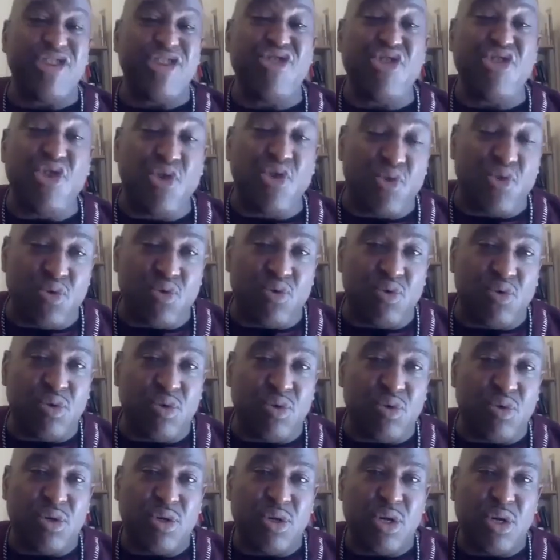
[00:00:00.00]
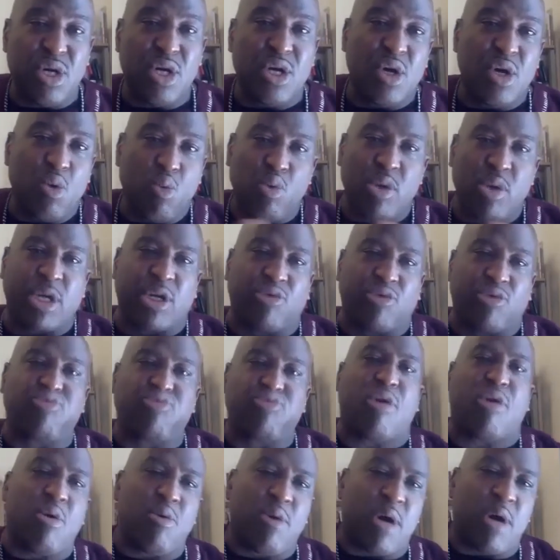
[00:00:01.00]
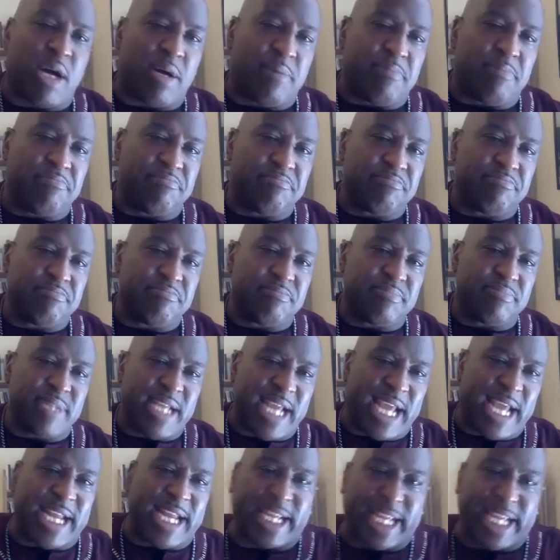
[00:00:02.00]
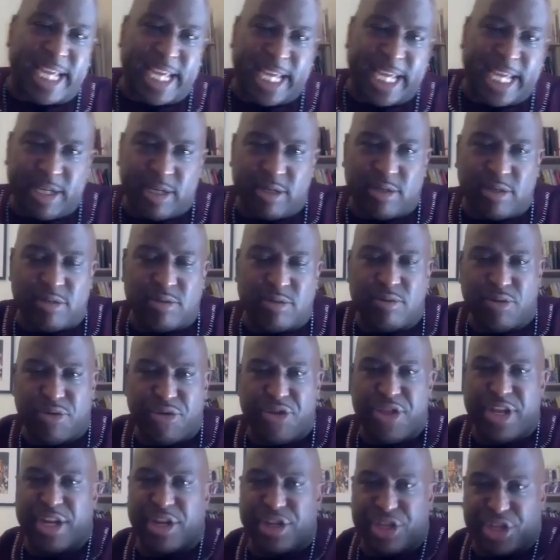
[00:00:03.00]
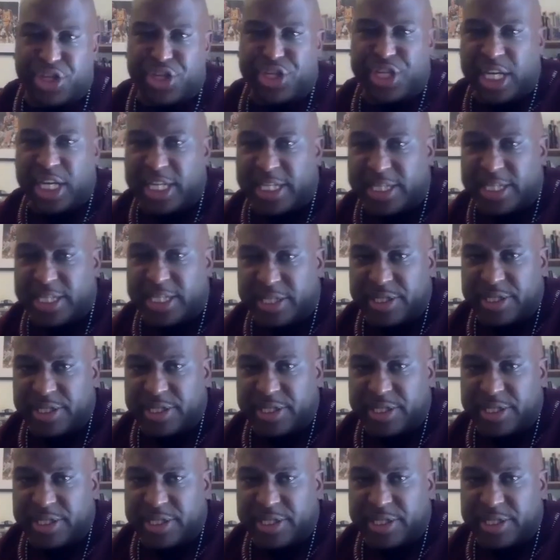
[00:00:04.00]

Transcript: knew would grow up and kill their sons.